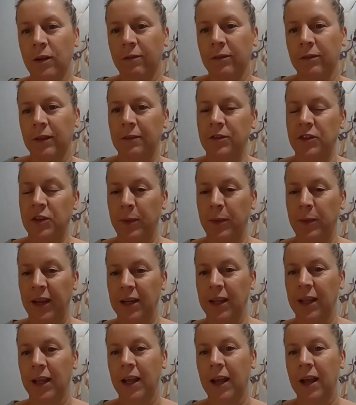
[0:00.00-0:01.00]
have loved to have been
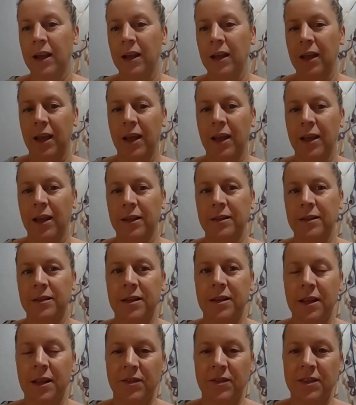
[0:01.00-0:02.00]
here and
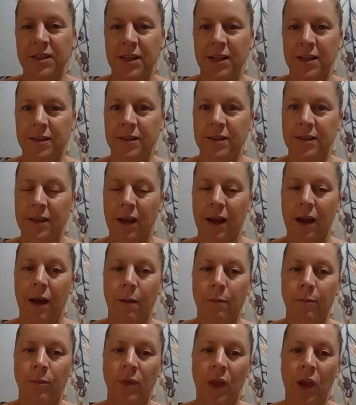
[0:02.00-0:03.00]
gives his
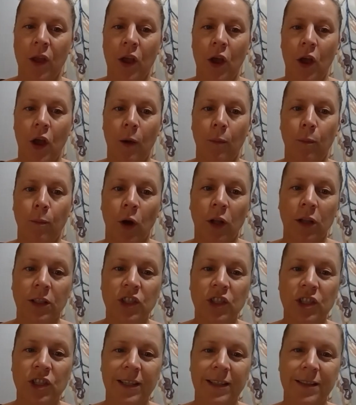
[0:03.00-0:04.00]

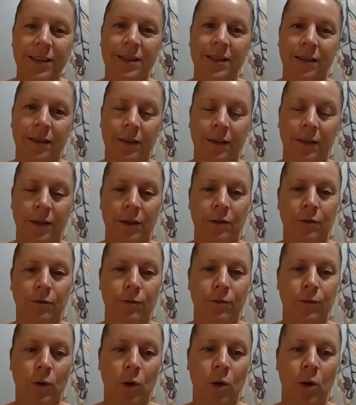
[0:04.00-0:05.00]
apologies
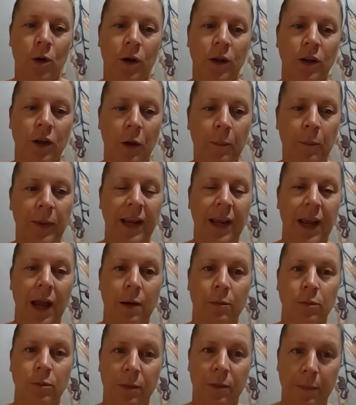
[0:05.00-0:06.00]
for not being
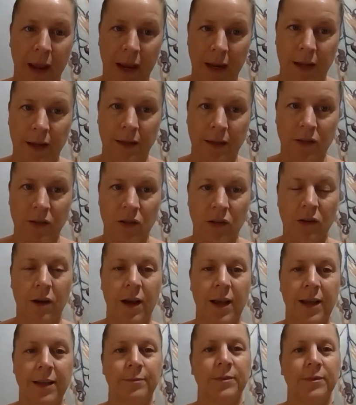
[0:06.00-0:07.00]
able to make it
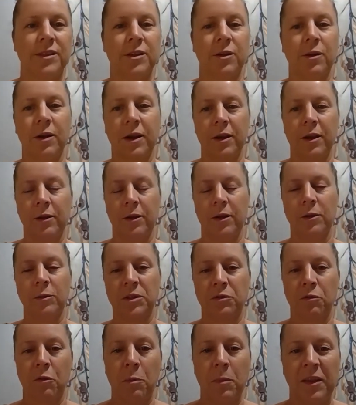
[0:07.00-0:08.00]
tonight. So it
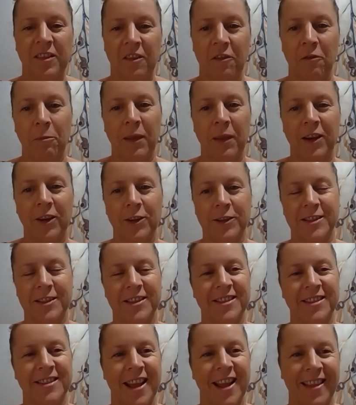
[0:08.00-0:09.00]
was remiss of me not to
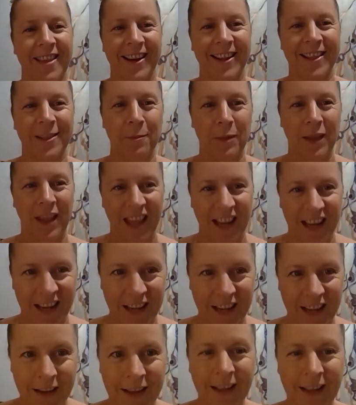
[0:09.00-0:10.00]
say that at the
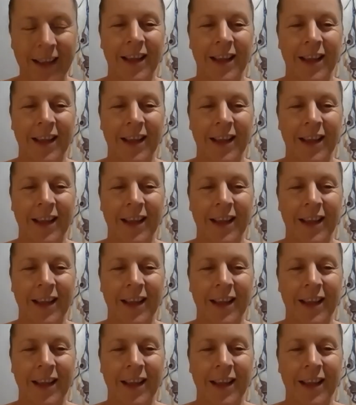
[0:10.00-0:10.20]
beginning.